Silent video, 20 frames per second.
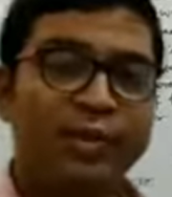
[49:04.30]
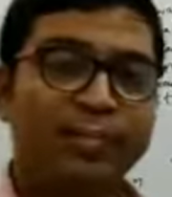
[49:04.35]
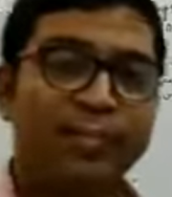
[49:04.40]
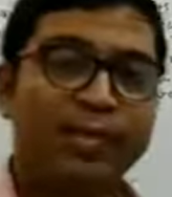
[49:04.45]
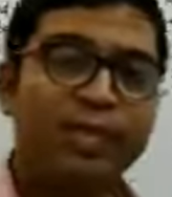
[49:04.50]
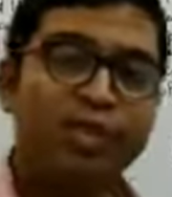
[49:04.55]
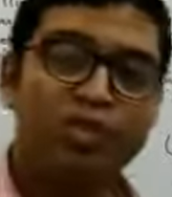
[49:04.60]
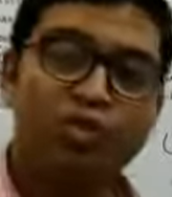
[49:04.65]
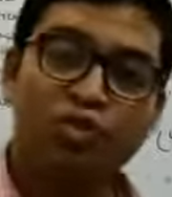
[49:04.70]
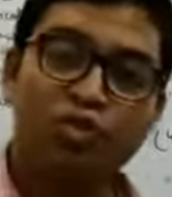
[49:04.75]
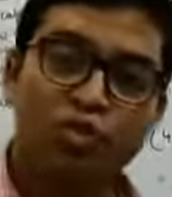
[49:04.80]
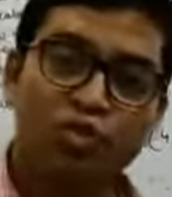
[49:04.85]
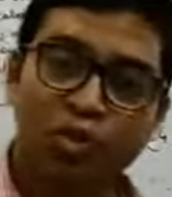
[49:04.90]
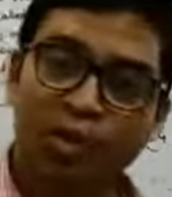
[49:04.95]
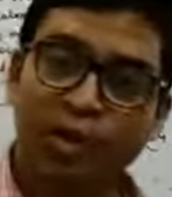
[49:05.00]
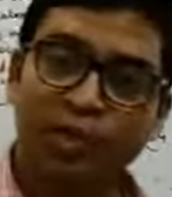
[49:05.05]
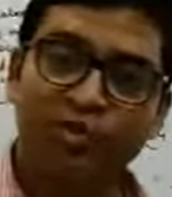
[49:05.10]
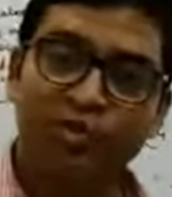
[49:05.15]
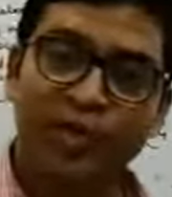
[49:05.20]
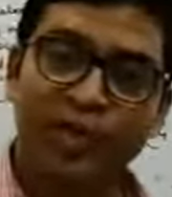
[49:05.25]
means
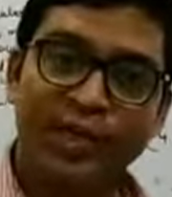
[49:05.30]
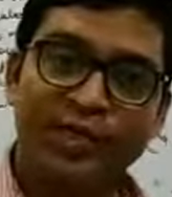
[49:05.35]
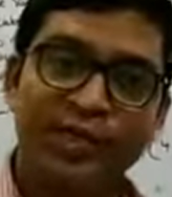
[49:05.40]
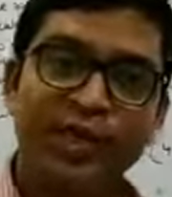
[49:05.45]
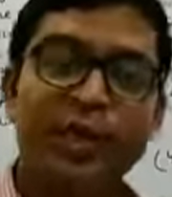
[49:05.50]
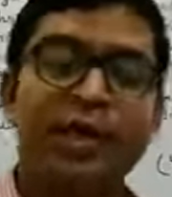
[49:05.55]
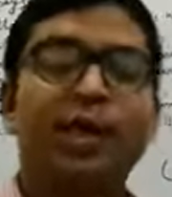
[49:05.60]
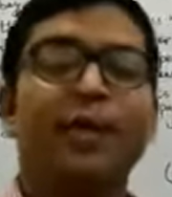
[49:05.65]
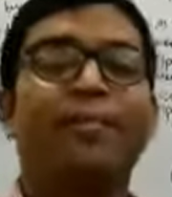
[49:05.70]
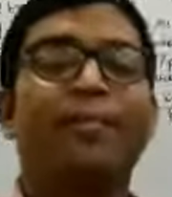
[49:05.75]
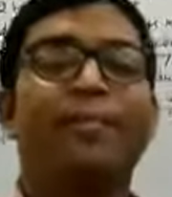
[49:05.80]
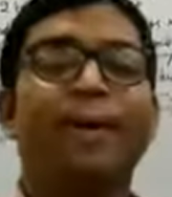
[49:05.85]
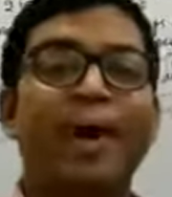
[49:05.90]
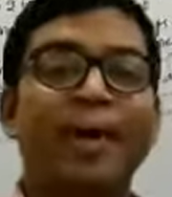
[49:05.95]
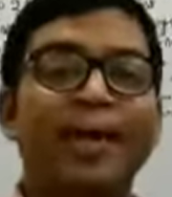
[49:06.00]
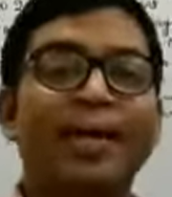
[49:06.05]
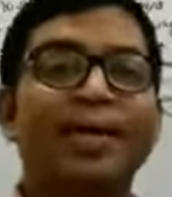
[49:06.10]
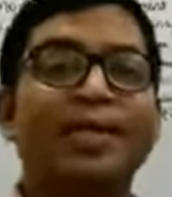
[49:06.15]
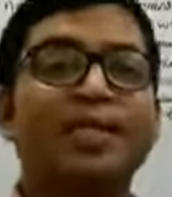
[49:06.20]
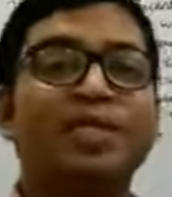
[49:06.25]
total ways
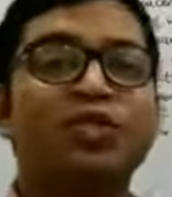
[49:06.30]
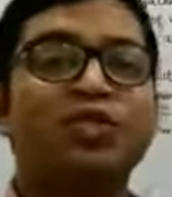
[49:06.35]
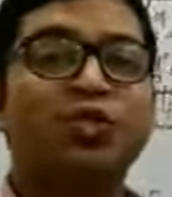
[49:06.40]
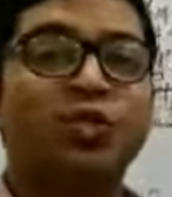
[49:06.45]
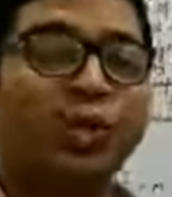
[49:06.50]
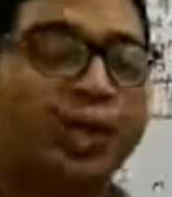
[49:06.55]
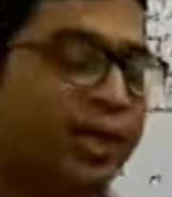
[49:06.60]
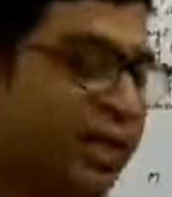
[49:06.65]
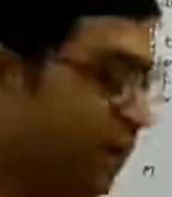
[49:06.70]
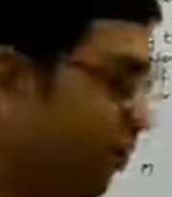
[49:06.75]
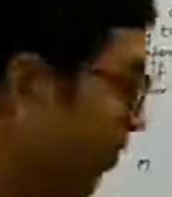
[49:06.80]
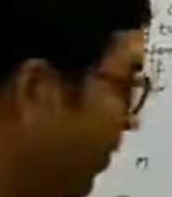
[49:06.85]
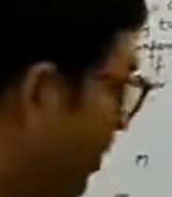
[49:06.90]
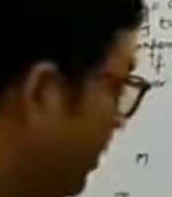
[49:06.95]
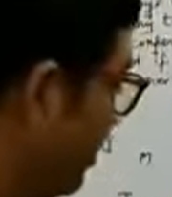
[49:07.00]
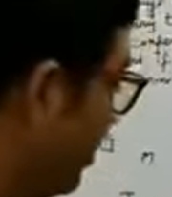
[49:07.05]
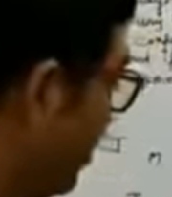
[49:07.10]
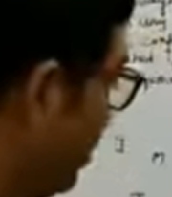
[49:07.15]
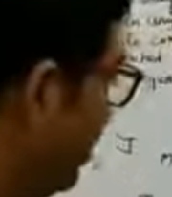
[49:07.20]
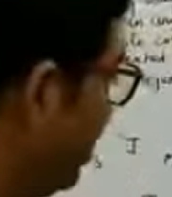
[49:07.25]
minus together ways.